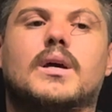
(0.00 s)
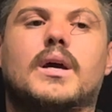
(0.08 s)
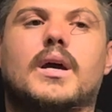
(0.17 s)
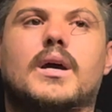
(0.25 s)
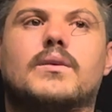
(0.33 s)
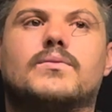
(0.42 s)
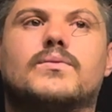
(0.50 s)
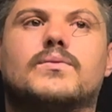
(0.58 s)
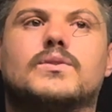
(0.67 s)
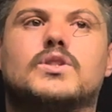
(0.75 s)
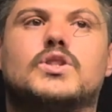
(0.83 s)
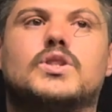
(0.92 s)

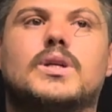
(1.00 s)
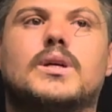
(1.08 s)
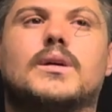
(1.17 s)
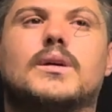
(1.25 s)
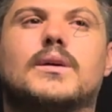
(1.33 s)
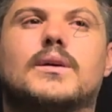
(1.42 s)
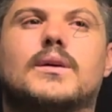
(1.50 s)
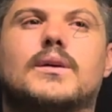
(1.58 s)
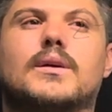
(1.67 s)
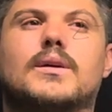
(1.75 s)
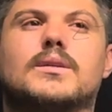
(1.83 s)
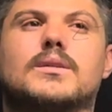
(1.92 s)
Fg
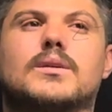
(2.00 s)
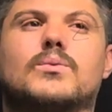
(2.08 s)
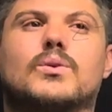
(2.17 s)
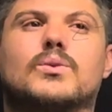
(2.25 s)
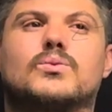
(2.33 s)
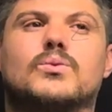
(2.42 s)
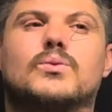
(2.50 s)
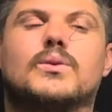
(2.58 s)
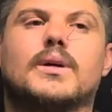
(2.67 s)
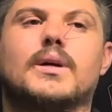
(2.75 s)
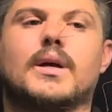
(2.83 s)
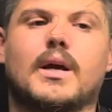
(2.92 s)
is equal to
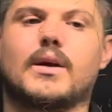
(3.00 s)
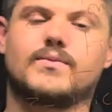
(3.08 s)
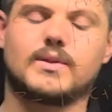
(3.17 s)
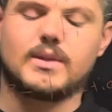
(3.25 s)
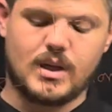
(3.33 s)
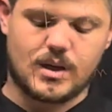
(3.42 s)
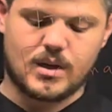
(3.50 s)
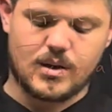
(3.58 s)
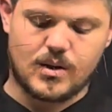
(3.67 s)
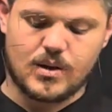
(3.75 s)
Fc.